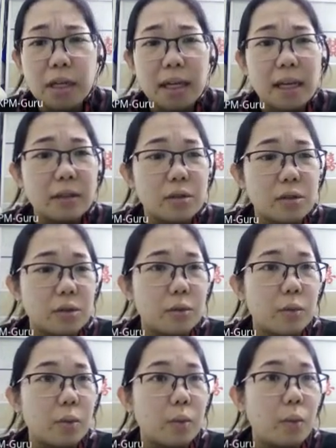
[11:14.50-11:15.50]

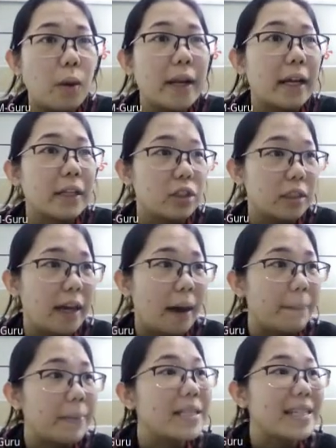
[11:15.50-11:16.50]
into what actually
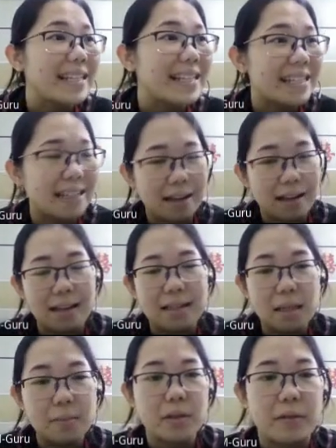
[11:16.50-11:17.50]
happens inside in
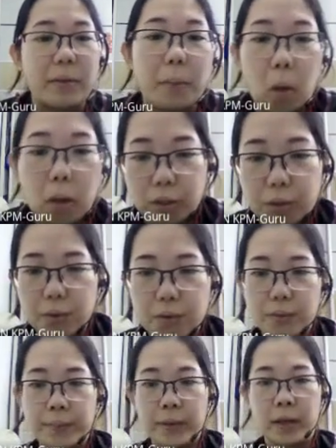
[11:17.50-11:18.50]
terms of the
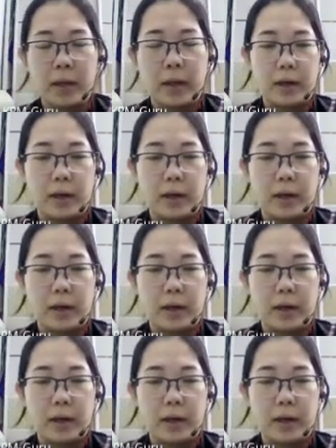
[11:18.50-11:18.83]
molecules. All